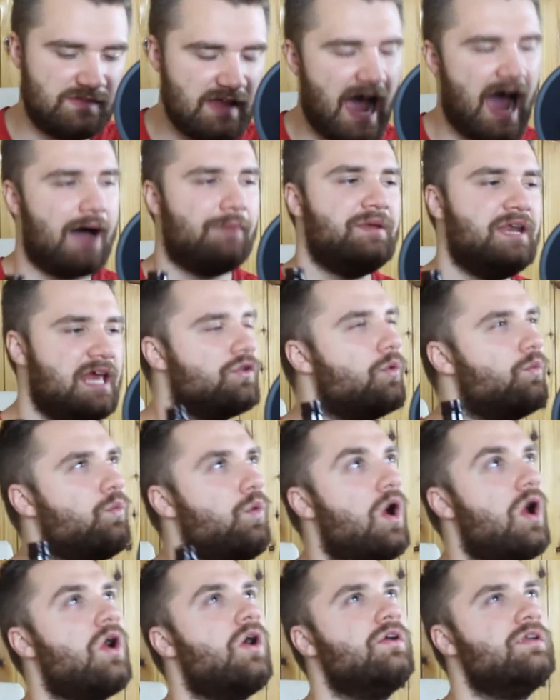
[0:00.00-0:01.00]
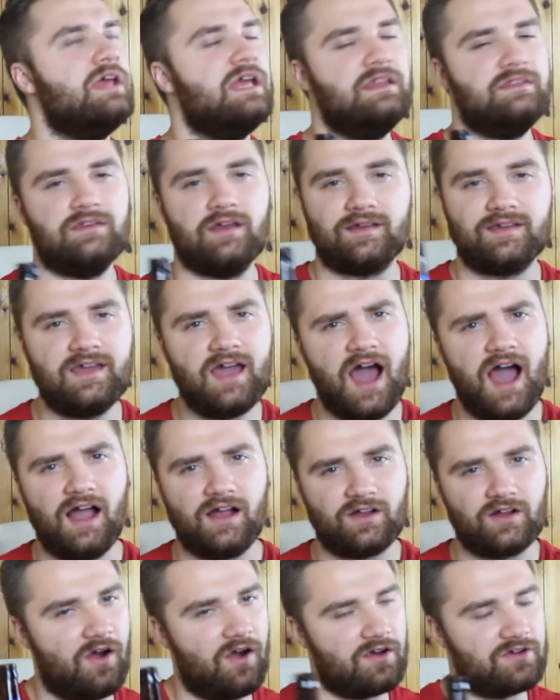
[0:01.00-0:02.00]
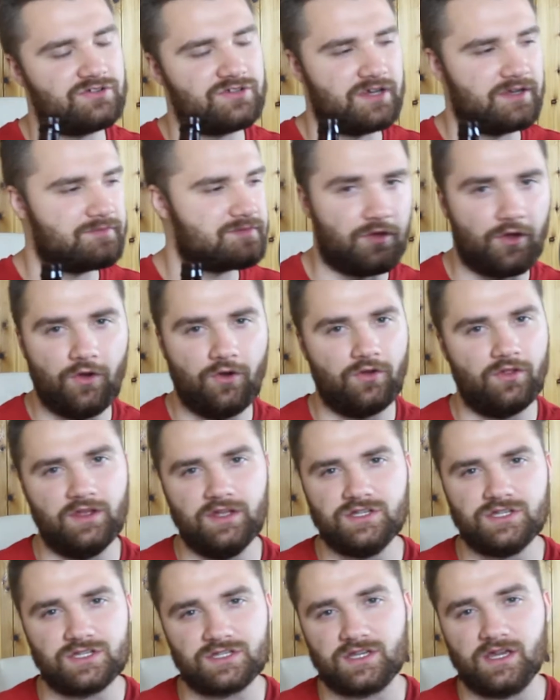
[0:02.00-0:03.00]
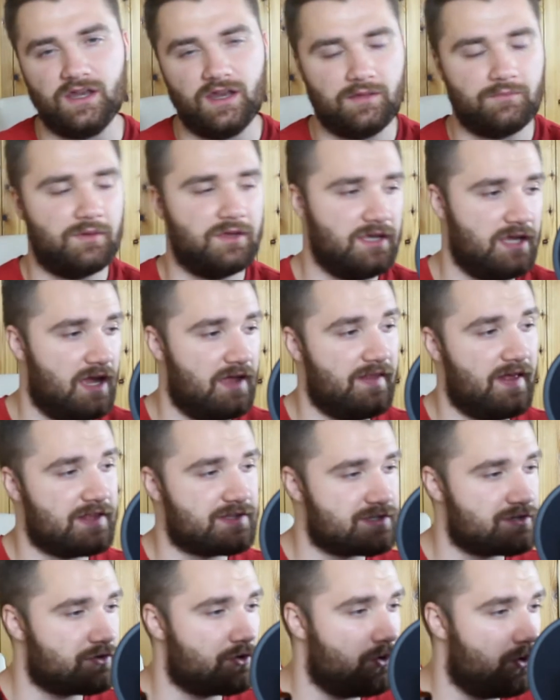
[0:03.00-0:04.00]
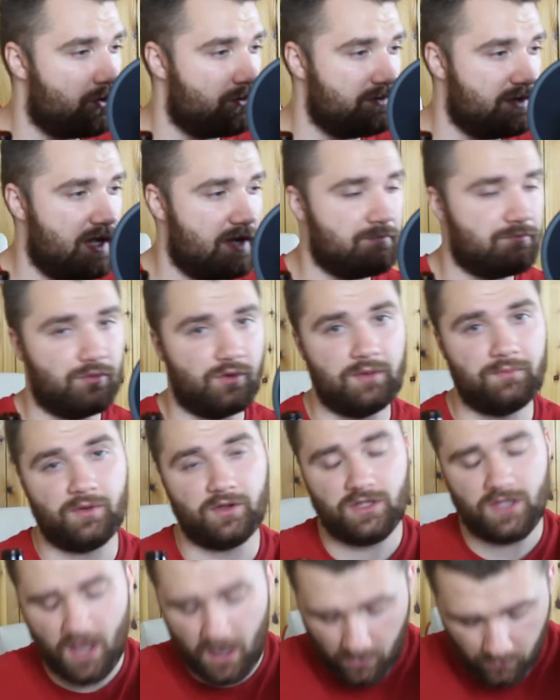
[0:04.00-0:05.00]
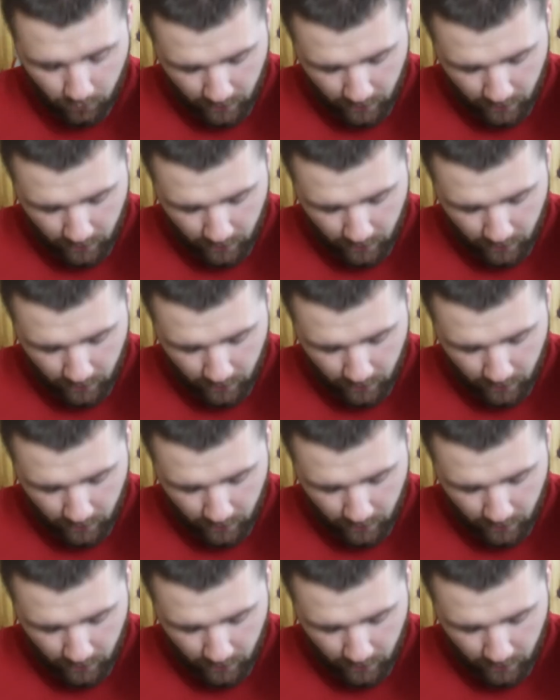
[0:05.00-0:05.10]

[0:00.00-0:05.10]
dominate the world and to conquer our dreams. Totally just kidding, but yeah, that's the goal and the end point. But yo,